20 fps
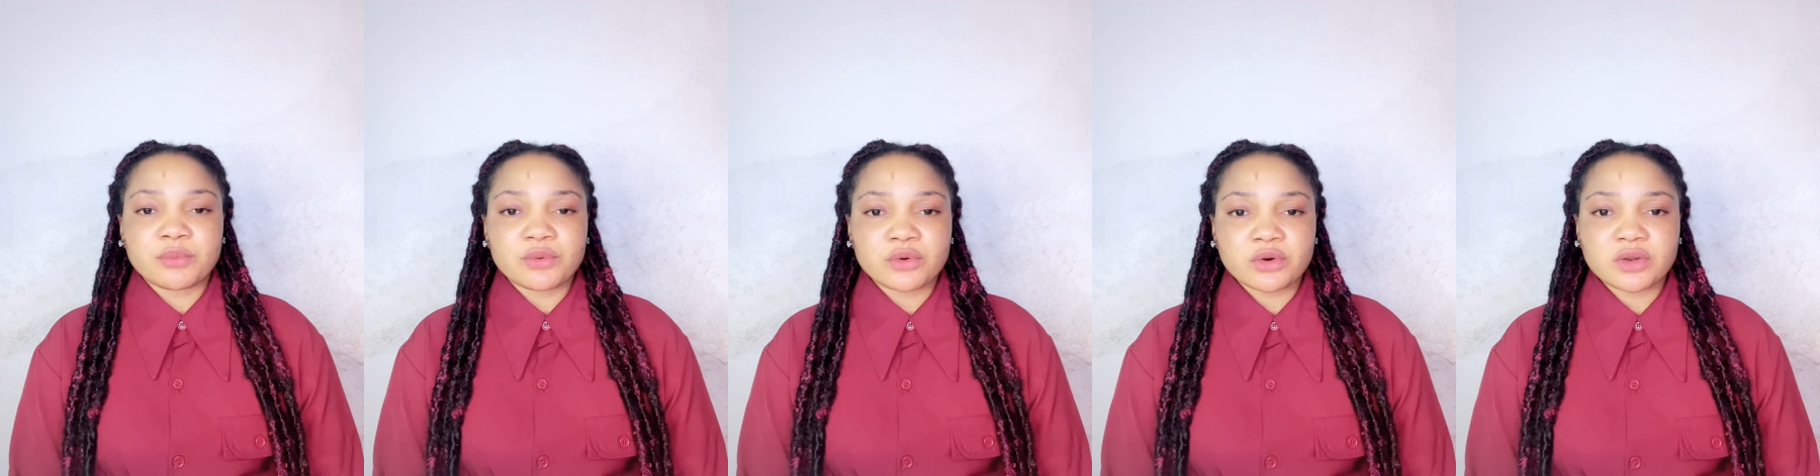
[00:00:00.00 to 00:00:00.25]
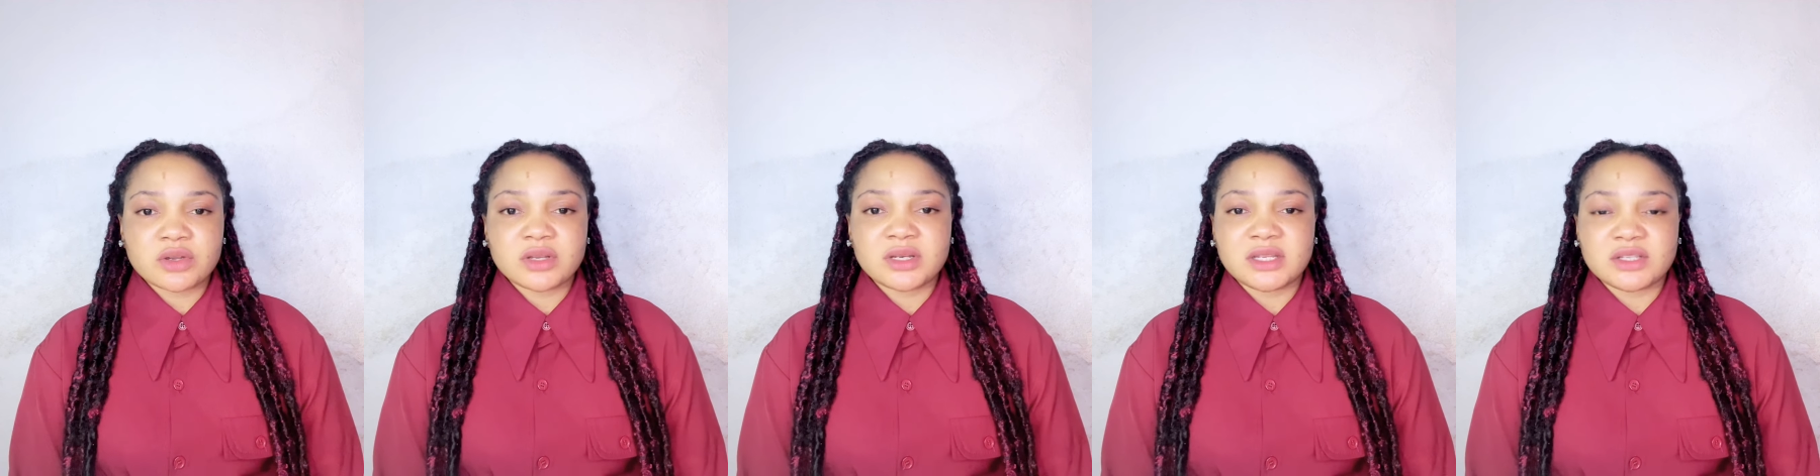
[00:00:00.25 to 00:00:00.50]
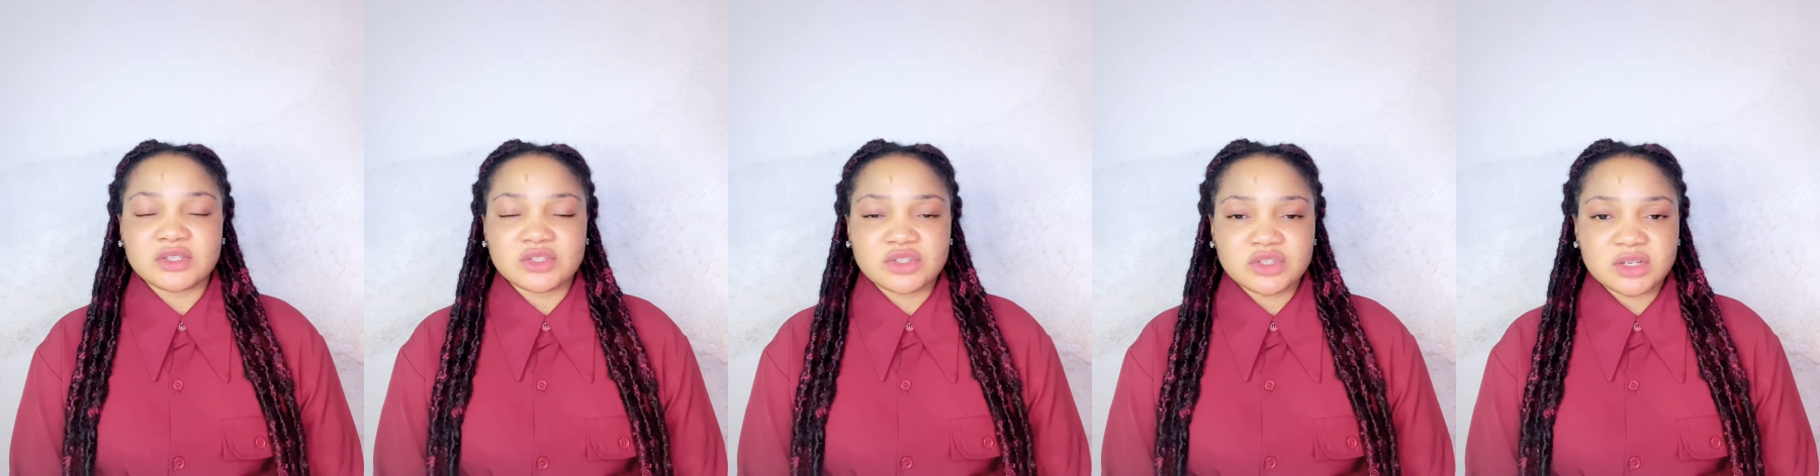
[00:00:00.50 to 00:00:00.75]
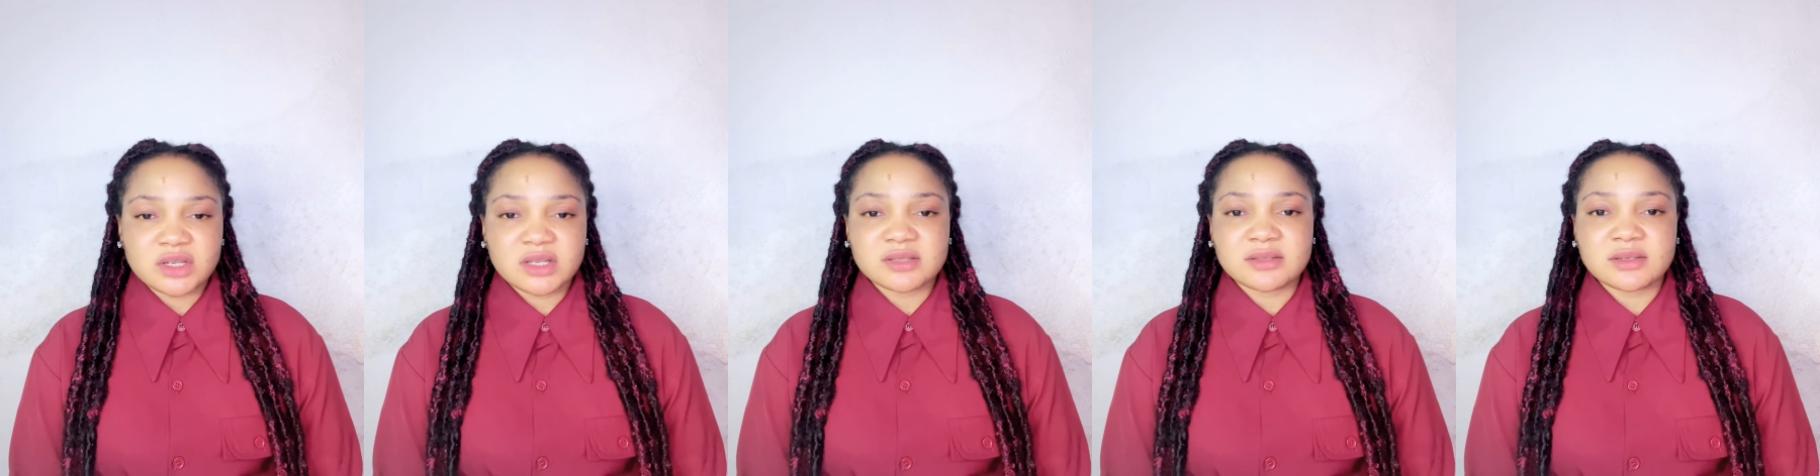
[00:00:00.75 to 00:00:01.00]
broken in
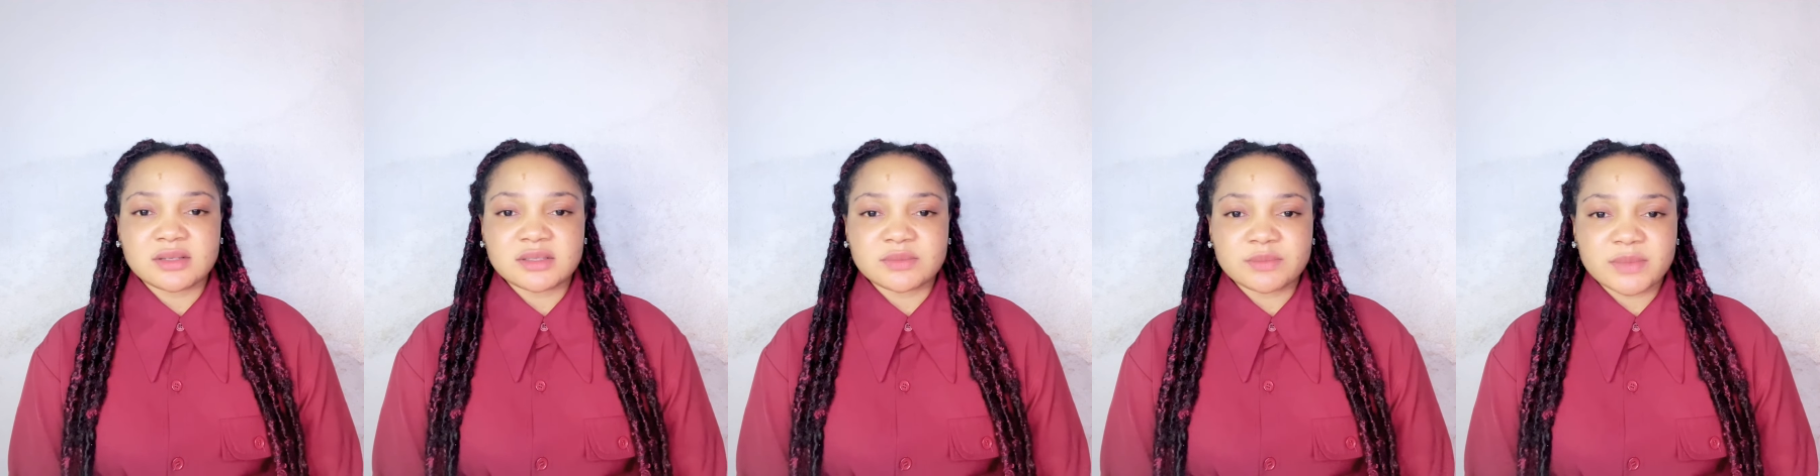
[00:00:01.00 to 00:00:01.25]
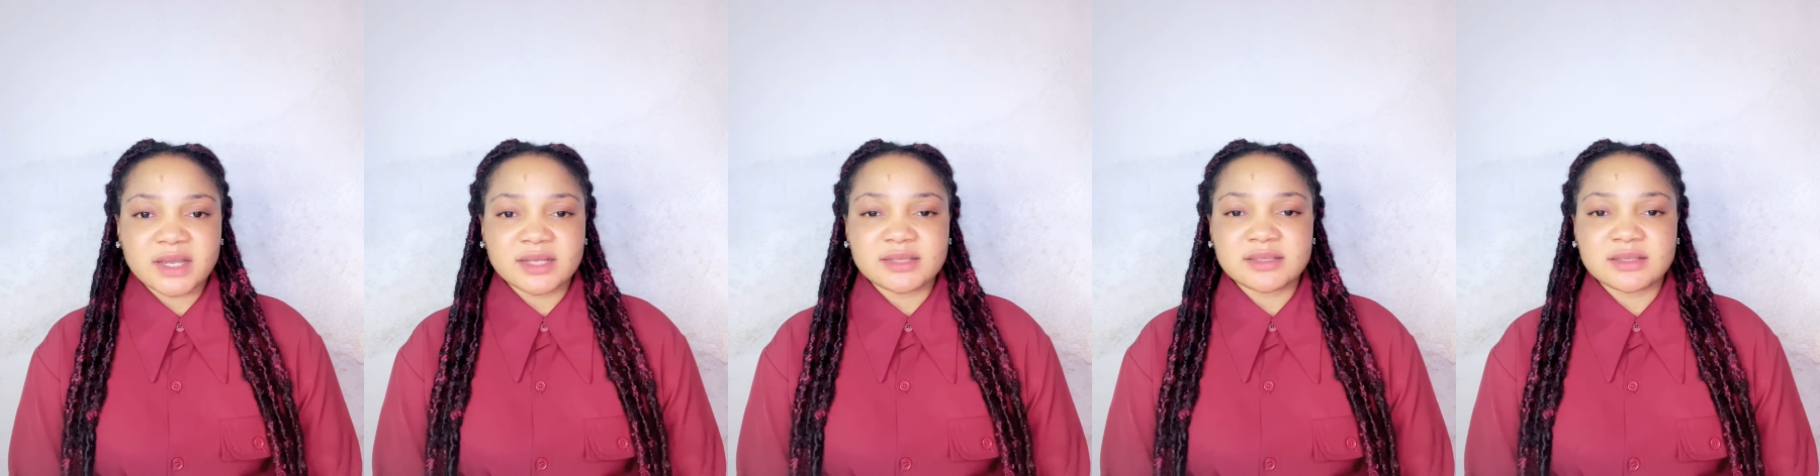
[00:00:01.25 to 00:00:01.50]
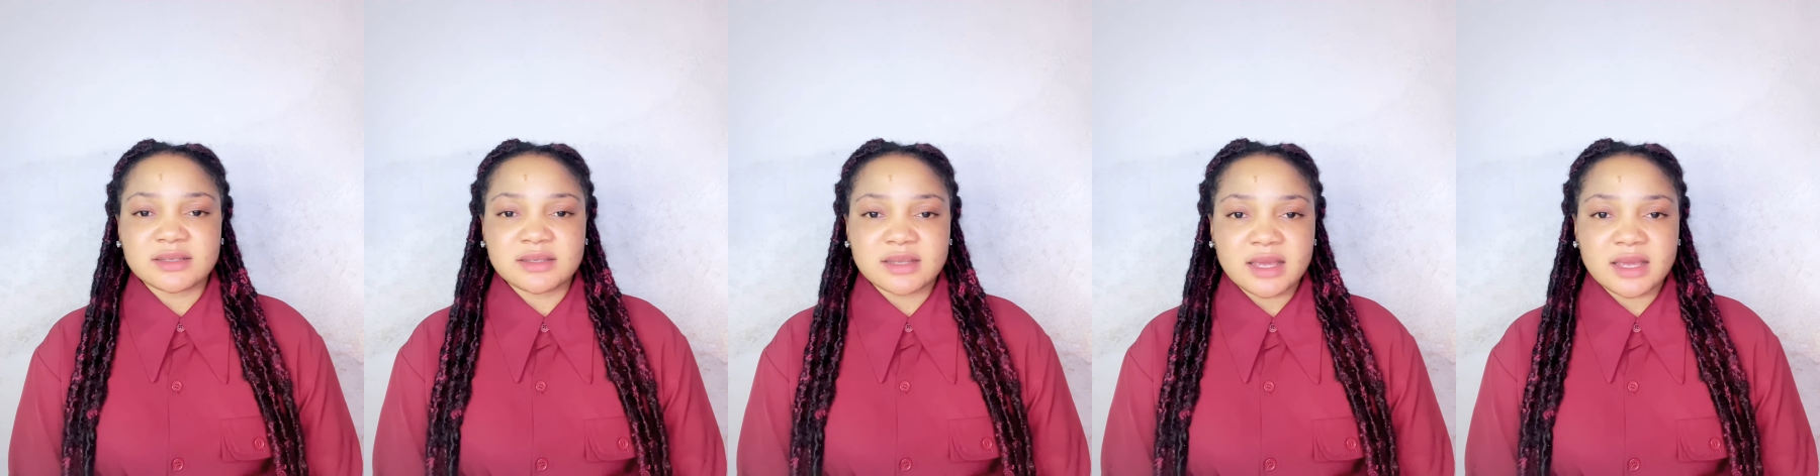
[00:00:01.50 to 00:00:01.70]
jesus mighty